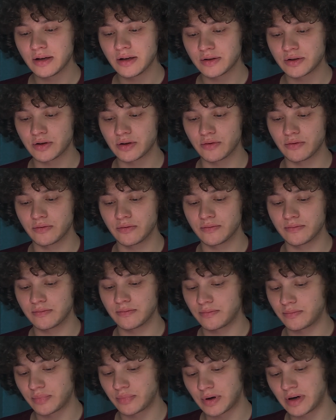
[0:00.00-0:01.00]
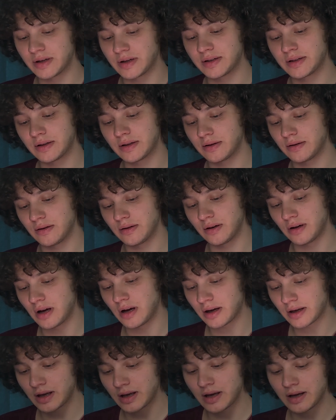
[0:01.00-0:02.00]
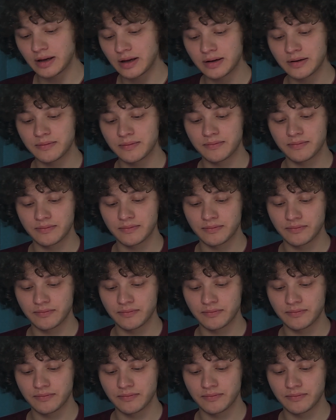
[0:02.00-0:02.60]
So press login.